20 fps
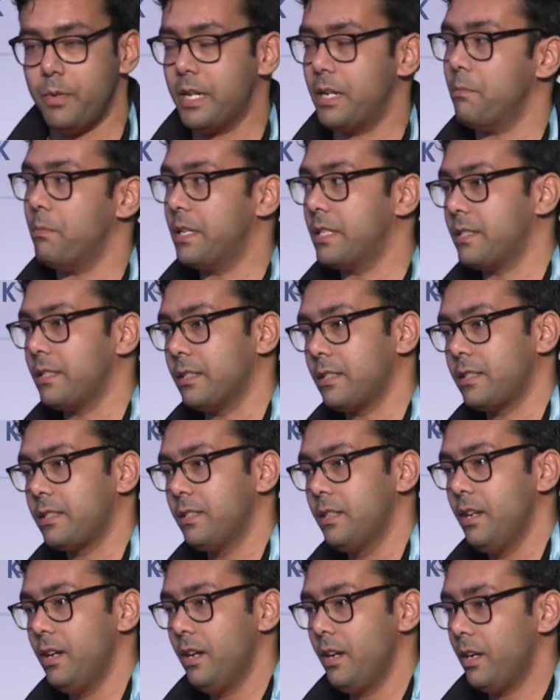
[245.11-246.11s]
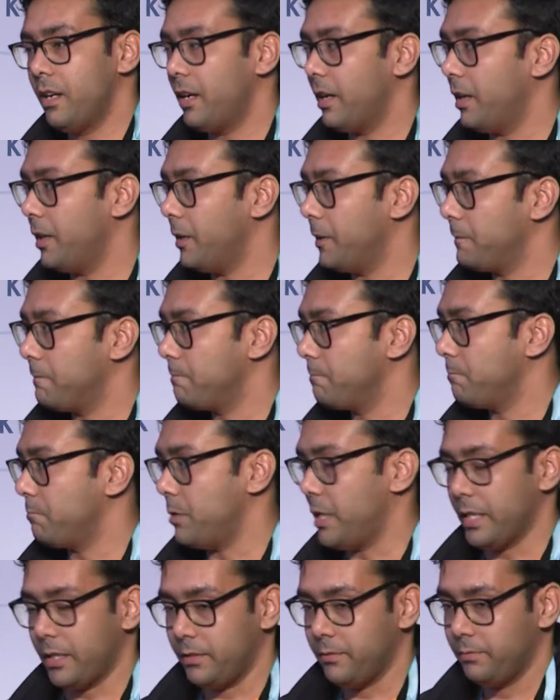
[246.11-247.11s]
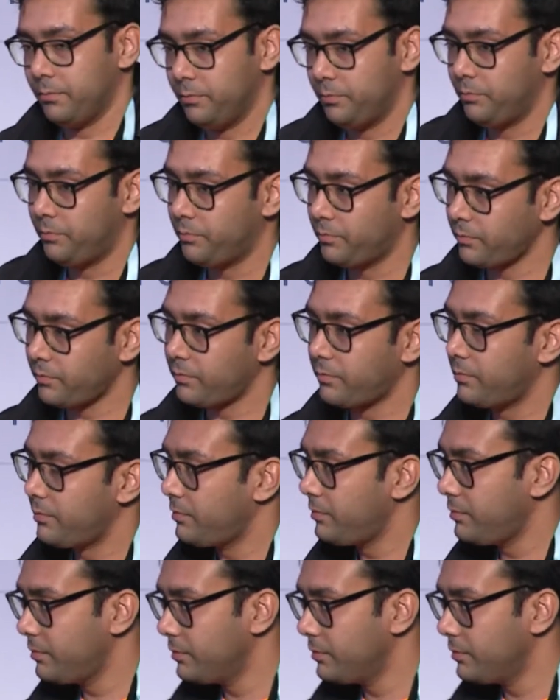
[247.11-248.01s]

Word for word: be in business. So yeah. So